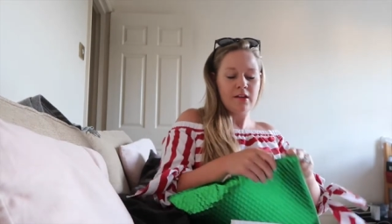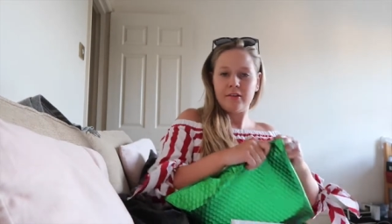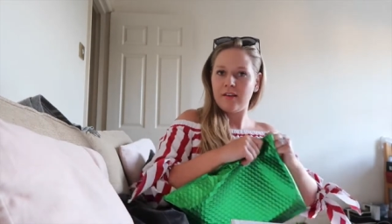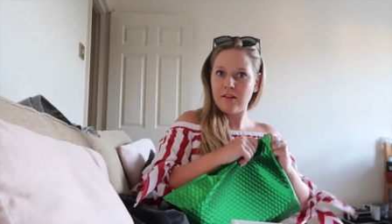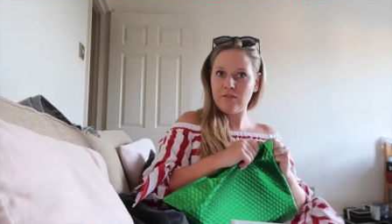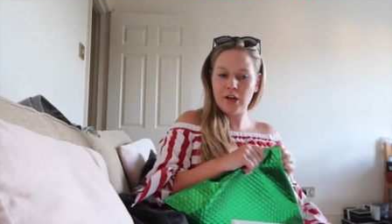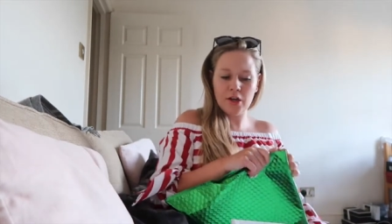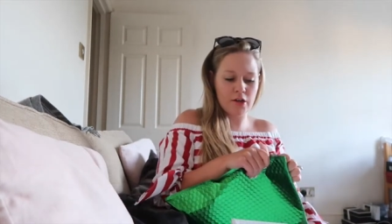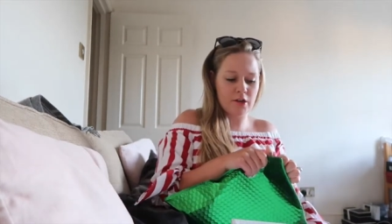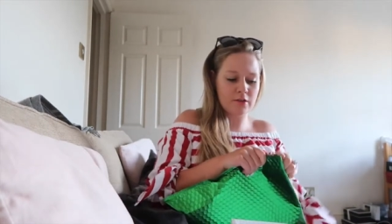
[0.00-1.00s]
Let's
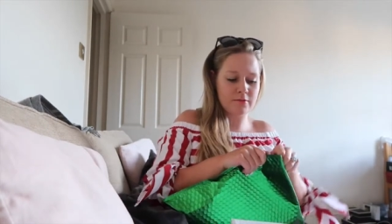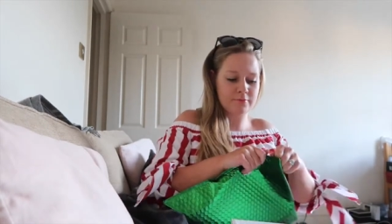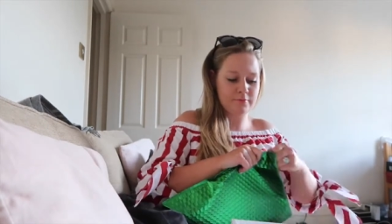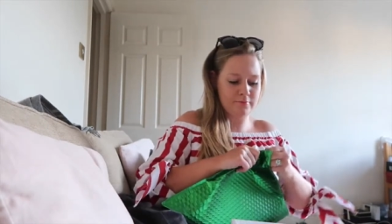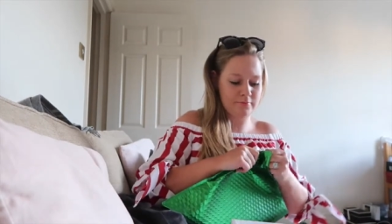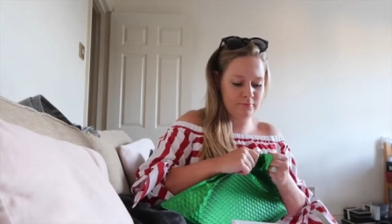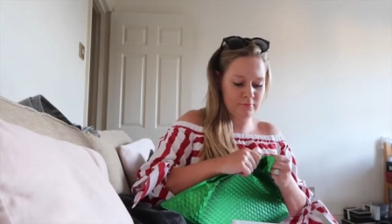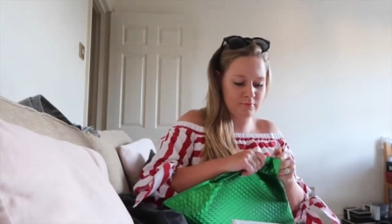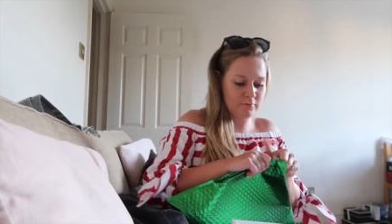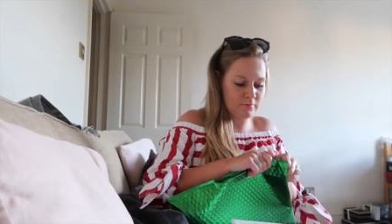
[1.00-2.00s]
have a
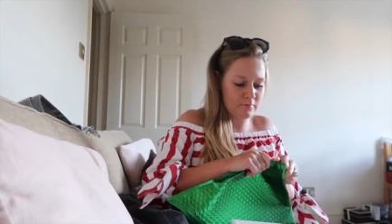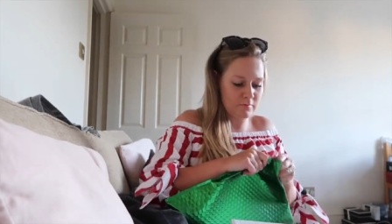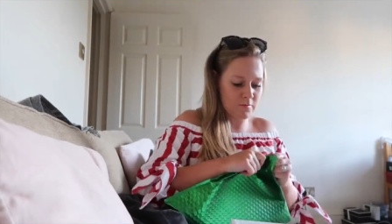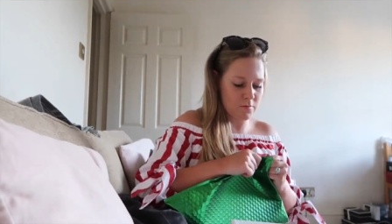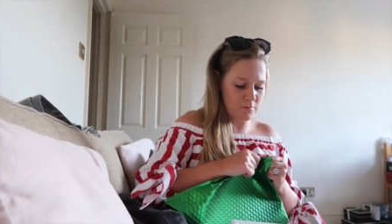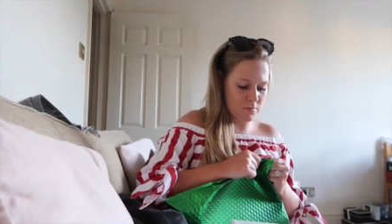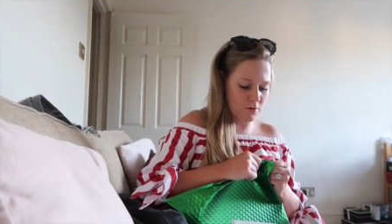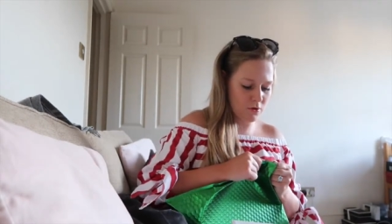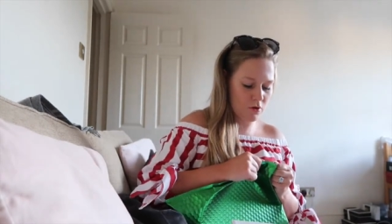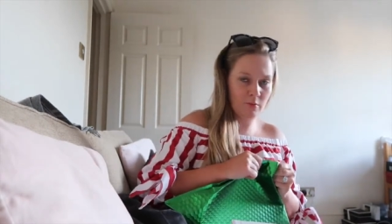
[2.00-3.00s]
look.
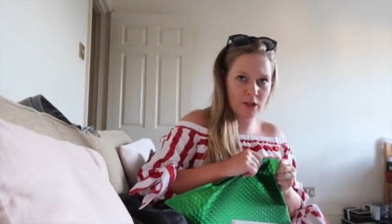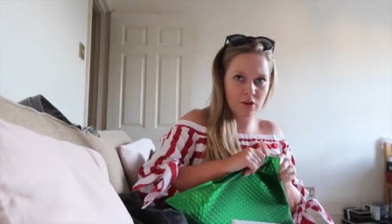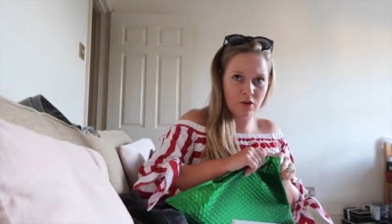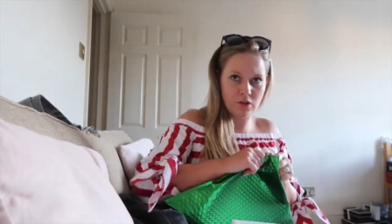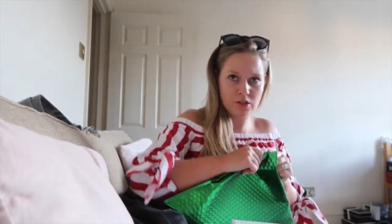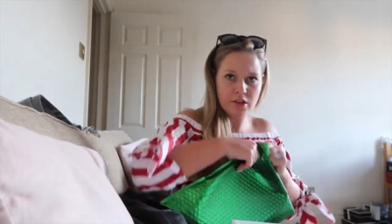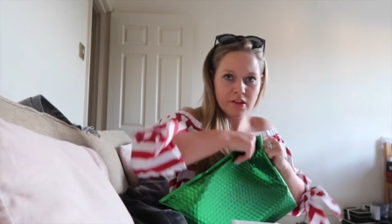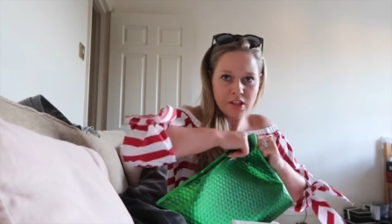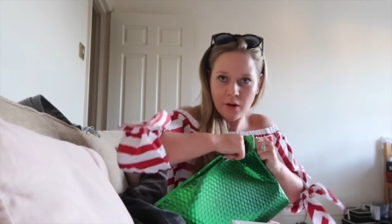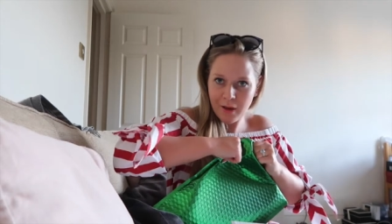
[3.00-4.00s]
Oh my god,
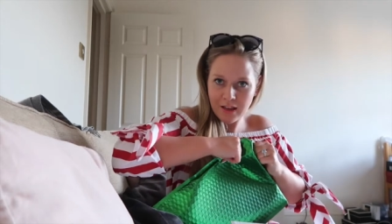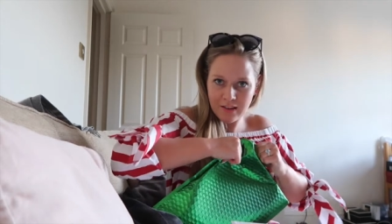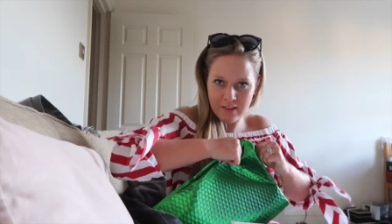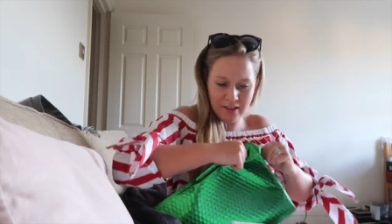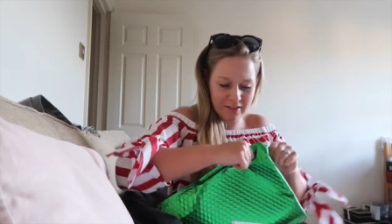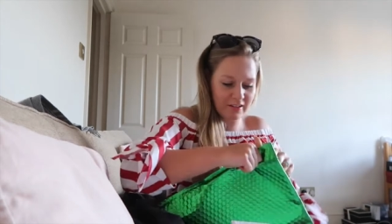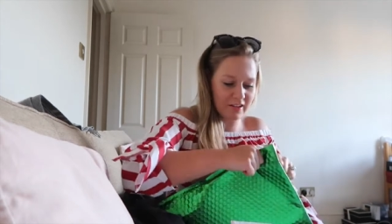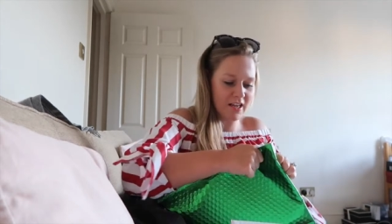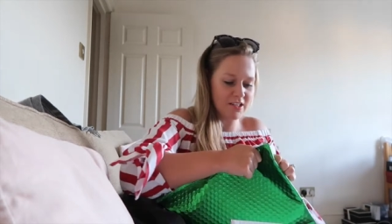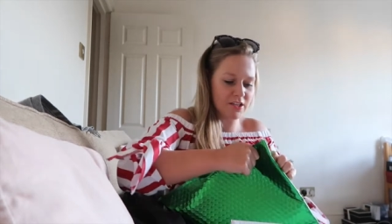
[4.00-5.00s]
they don't make these easy to
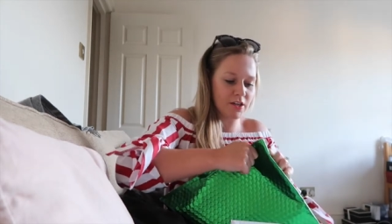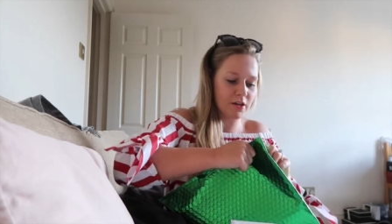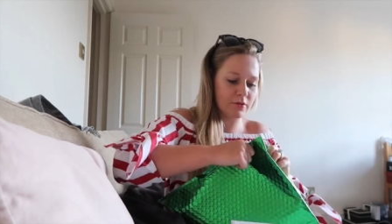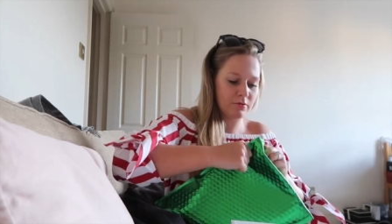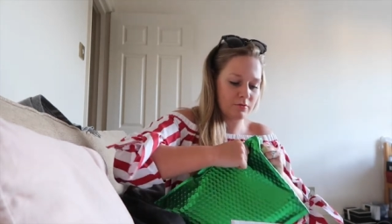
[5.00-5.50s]
get into.